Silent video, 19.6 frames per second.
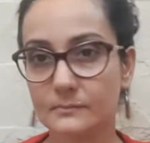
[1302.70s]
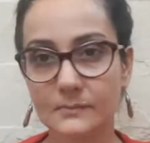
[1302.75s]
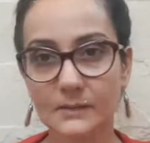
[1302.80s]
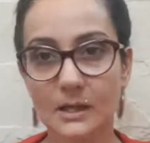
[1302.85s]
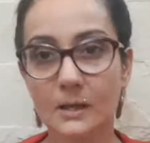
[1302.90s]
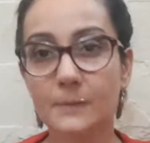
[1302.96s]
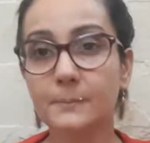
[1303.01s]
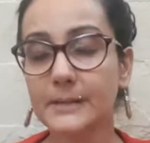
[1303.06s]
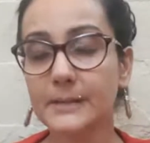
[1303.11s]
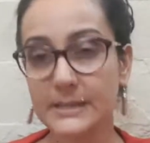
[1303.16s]

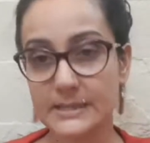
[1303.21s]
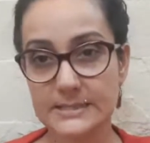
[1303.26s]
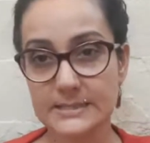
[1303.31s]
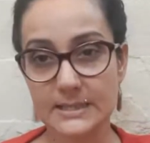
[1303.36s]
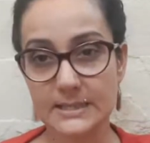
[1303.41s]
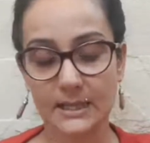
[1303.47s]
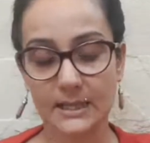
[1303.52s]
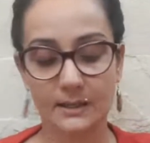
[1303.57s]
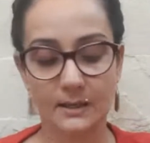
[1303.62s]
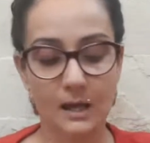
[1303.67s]

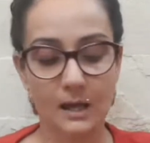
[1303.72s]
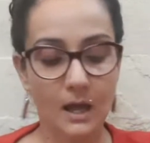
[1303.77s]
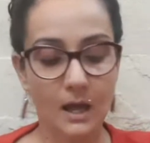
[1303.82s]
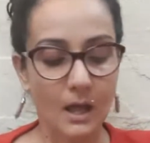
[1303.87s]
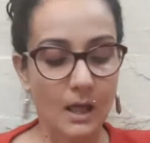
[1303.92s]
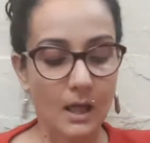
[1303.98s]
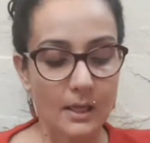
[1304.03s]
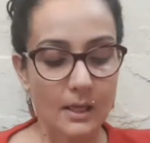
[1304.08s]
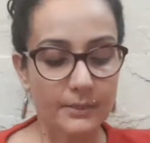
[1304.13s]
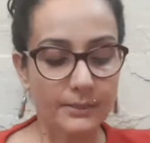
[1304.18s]
amazing.
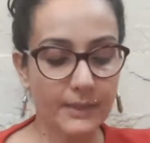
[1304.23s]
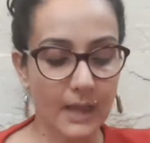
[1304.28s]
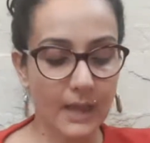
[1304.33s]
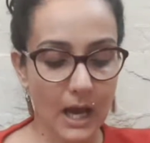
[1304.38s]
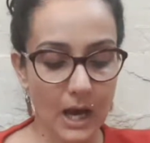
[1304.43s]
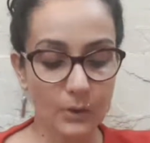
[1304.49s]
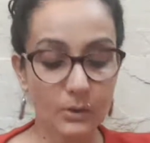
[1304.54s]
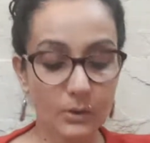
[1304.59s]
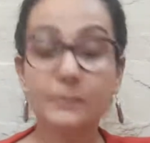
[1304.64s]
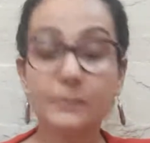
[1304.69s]

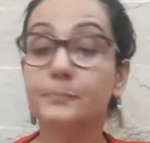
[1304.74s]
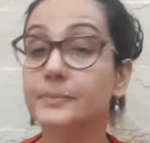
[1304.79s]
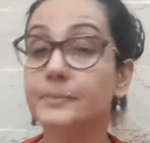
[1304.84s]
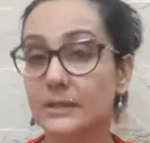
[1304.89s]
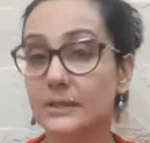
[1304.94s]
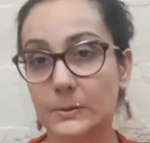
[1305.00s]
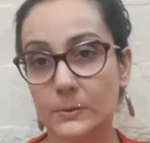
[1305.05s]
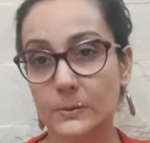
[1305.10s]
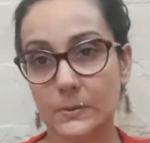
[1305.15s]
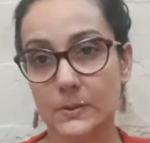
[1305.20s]
Now,
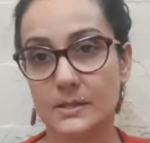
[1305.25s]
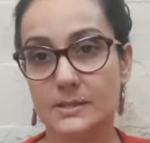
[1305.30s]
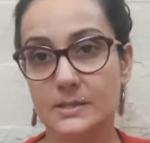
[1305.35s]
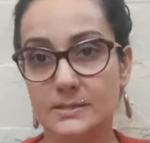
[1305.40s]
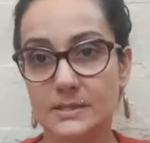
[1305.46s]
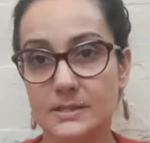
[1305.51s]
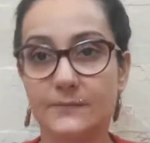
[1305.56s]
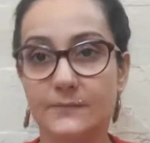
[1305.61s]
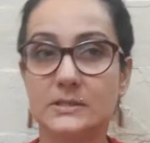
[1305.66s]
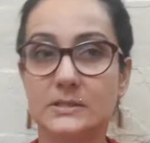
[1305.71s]
appearance.
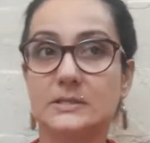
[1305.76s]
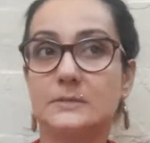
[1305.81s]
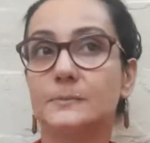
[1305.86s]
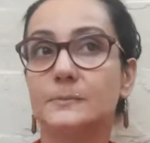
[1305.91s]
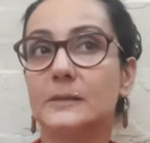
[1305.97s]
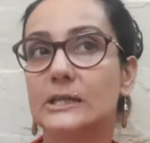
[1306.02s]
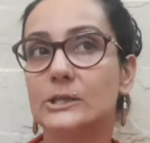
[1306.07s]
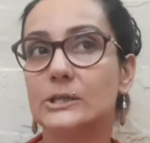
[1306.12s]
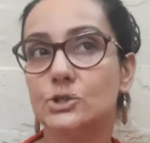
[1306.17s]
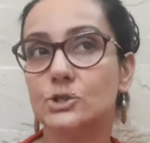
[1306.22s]
I've
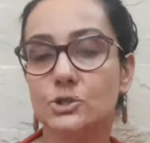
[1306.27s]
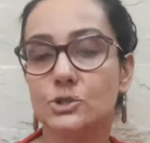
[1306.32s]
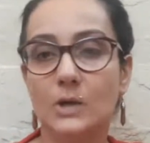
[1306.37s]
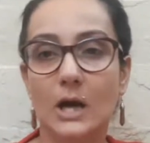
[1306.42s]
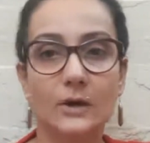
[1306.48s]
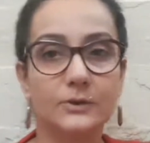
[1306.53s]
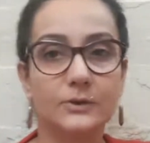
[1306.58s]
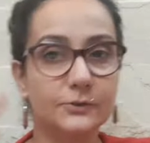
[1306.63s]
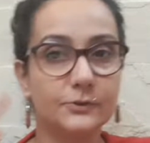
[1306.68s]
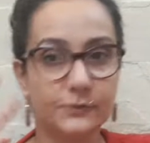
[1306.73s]
explained to you
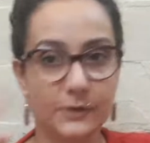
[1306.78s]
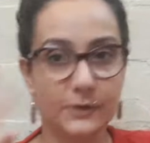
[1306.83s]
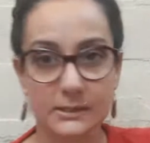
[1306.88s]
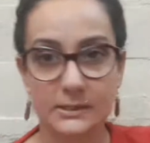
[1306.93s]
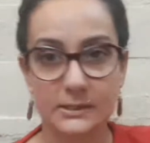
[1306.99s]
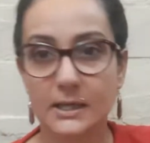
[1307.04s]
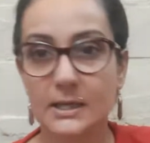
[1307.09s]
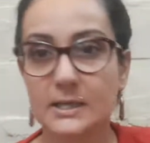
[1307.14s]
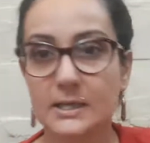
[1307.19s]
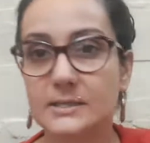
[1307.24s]
how the
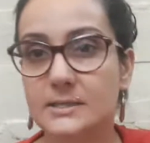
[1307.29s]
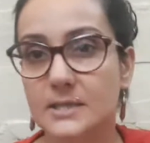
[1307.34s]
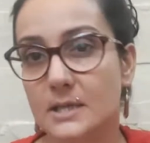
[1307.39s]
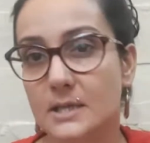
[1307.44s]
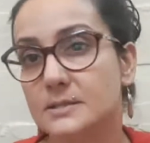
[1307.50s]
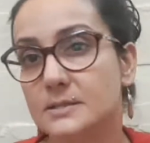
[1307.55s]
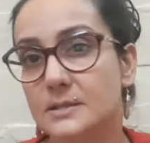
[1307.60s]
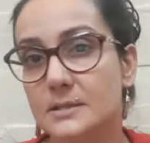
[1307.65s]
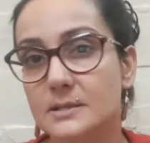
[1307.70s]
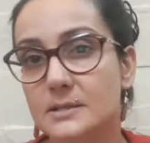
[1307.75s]
Vedic
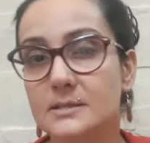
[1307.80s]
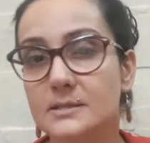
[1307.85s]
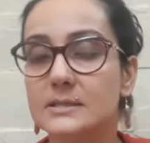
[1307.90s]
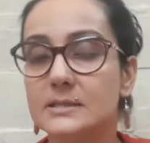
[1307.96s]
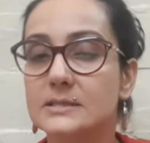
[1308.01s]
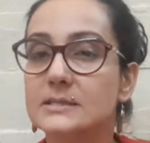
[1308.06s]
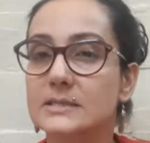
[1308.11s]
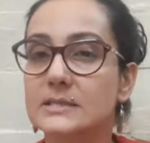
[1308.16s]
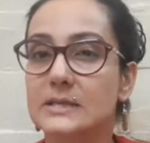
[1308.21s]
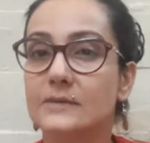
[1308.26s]
ancestors
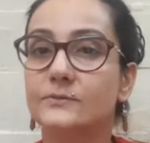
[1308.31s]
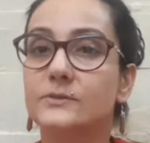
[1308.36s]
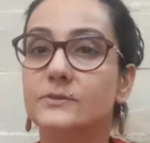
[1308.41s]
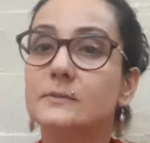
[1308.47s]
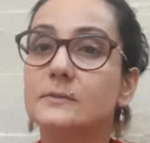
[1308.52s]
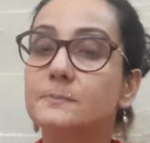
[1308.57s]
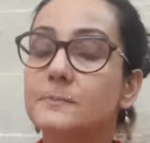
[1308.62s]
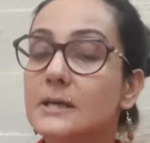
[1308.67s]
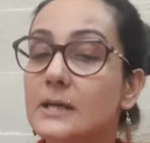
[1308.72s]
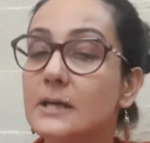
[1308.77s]
conceived
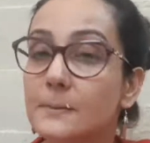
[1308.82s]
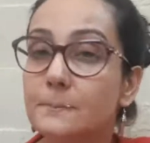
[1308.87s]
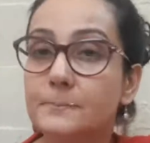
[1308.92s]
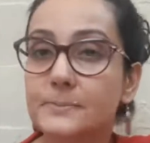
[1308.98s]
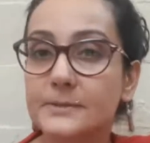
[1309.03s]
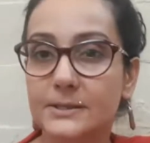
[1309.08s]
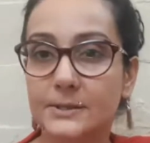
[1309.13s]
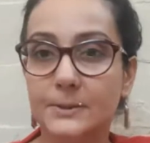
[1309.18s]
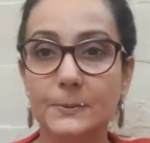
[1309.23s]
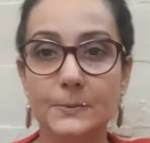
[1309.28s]
the
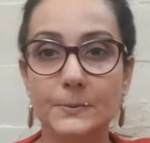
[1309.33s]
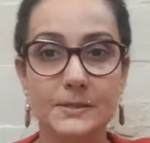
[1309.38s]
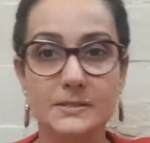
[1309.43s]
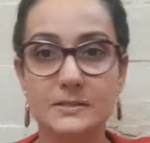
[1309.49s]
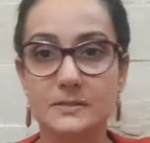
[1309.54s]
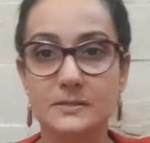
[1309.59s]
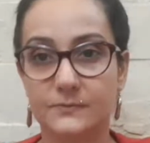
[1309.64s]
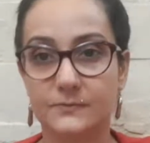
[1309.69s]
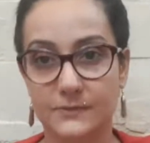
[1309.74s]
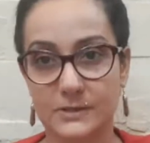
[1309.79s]

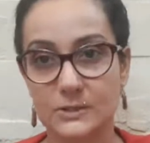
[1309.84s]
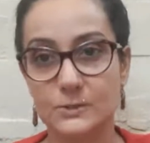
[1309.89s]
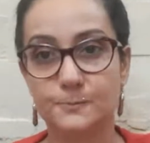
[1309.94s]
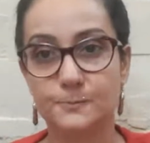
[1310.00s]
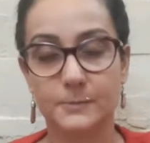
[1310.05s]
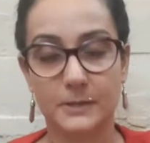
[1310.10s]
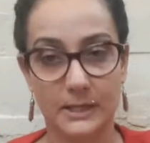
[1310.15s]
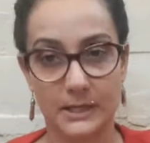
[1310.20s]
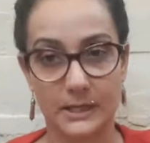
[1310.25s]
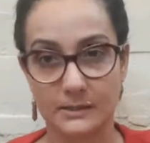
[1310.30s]
appearance of each
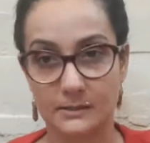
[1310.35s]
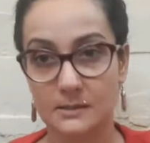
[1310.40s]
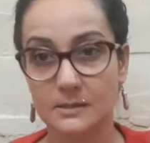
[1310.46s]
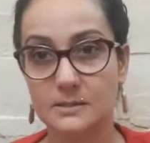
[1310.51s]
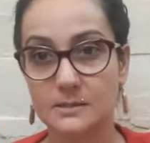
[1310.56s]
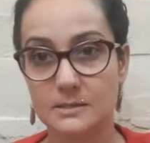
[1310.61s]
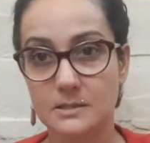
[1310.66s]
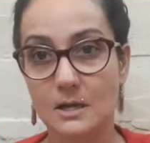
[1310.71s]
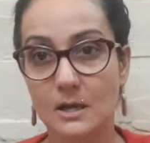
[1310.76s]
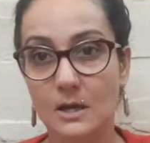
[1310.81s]

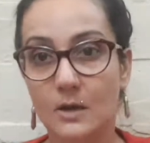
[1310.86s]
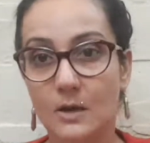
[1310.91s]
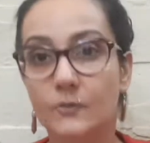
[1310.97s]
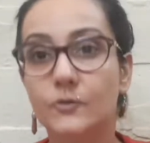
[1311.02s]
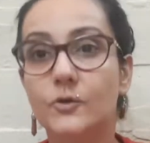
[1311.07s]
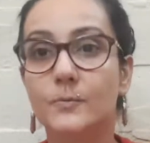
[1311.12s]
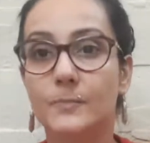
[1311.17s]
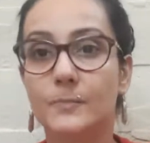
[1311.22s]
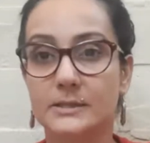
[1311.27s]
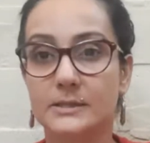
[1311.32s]
planet
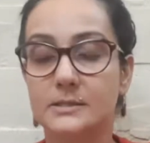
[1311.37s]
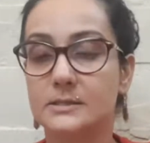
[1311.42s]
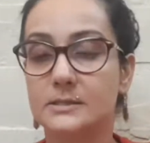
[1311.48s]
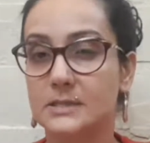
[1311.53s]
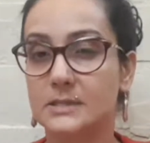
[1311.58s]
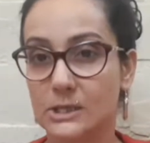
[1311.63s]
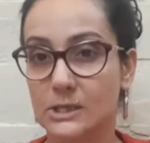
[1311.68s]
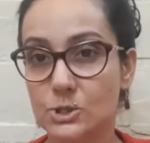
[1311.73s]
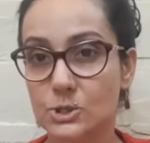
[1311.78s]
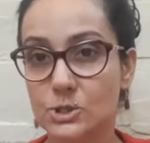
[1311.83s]
for
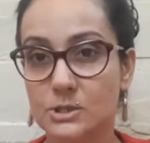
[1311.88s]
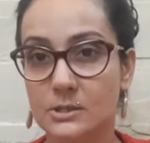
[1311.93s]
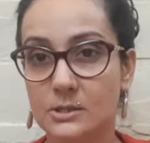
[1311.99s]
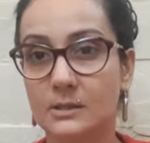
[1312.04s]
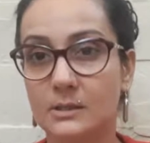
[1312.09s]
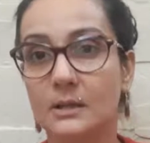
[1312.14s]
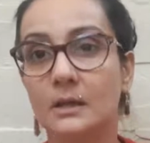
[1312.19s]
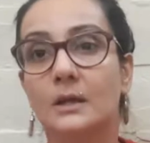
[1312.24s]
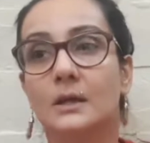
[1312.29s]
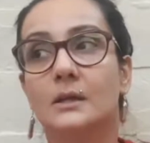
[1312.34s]

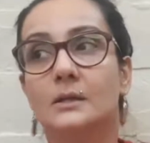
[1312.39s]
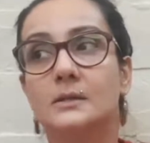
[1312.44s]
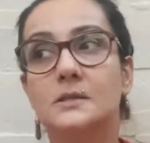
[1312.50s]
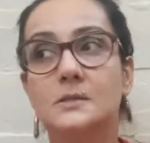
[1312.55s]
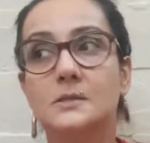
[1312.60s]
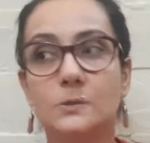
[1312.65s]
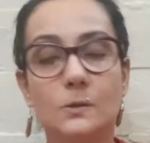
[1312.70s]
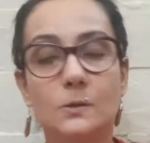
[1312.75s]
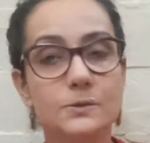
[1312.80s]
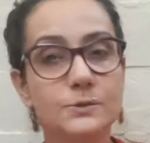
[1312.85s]
meditation.
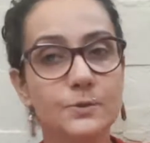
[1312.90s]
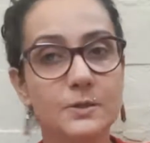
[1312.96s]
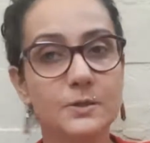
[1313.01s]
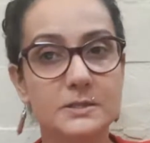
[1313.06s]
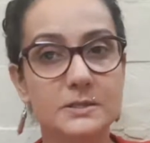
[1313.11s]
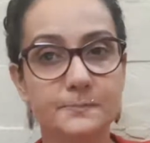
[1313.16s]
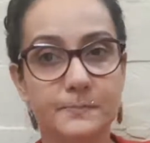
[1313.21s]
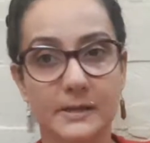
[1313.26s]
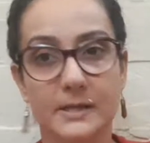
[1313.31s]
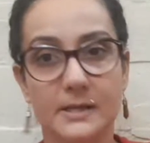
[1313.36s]
This also
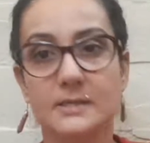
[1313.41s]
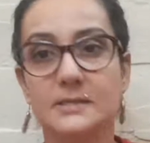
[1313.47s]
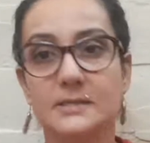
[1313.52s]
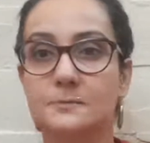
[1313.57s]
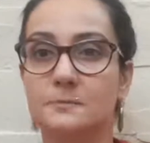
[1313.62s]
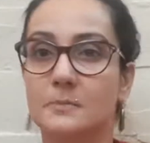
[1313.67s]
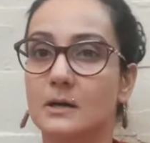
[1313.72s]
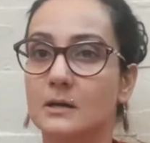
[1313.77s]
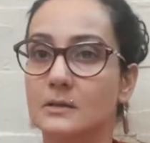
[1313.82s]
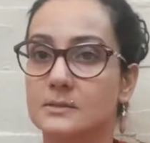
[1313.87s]
explains
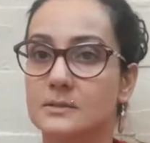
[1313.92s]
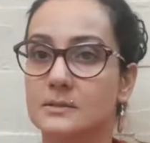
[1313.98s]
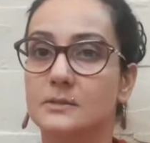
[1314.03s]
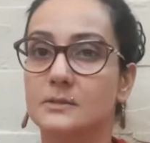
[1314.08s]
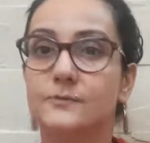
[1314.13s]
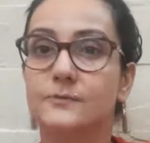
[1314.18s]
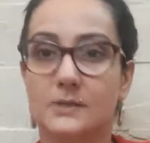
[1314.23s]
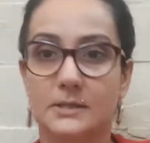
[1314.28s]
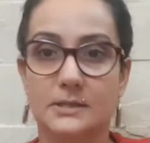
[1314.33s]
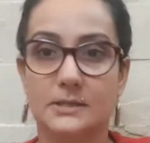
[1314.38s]
Mars in the
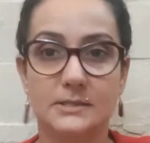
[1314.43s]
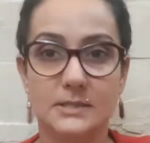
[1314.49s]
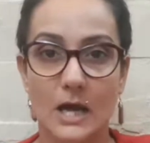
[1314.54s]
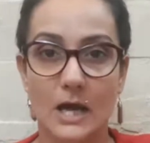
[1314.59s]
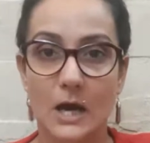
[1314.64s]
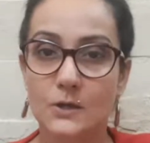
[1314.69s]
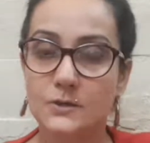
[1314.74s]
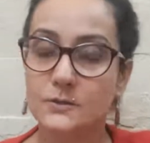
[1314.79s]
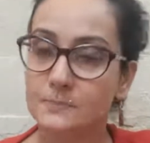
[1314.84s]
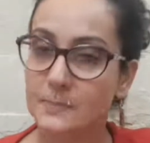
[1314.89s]
first
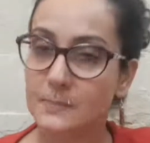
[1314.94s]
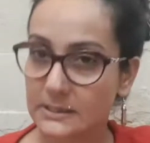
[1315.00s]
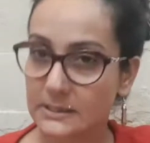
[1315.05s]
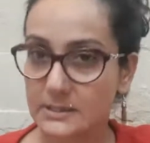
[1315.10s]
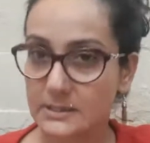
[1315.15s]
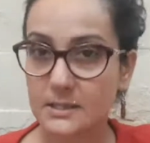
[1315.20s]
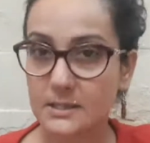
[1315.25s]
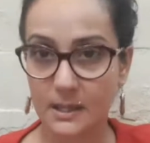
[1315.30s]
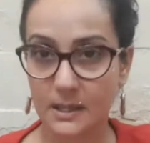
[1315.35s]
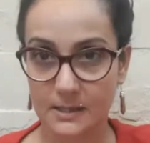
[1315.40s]
house many
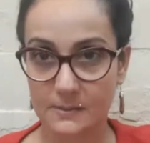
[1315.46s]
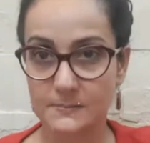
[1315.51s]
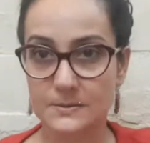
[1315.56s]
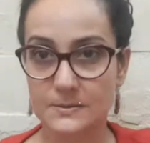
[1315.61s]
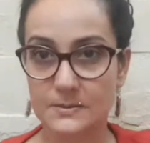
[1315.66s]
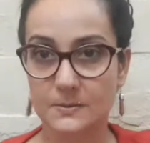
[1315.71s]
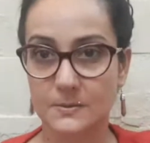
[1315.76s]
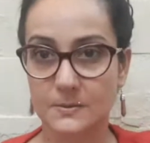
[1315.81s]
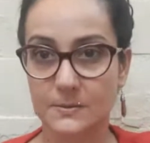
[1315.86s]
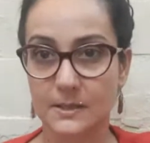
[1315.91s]

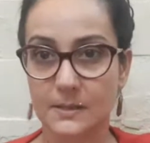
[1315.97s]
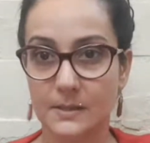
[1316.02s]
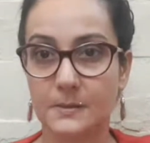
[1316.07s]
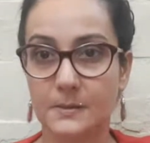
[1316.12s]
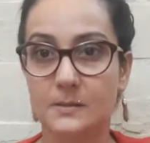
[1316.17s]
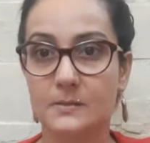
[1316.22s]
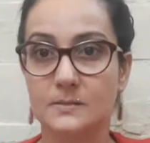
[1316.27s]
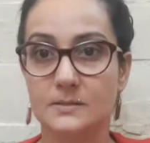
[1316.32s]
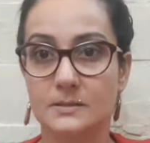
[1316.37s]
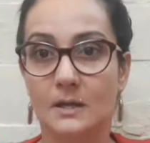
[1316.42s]
times, okay?
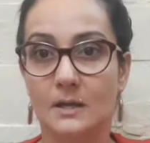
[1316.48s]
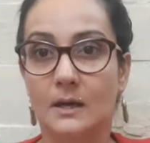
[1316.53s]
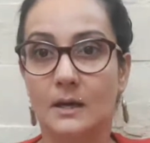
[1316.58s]
Because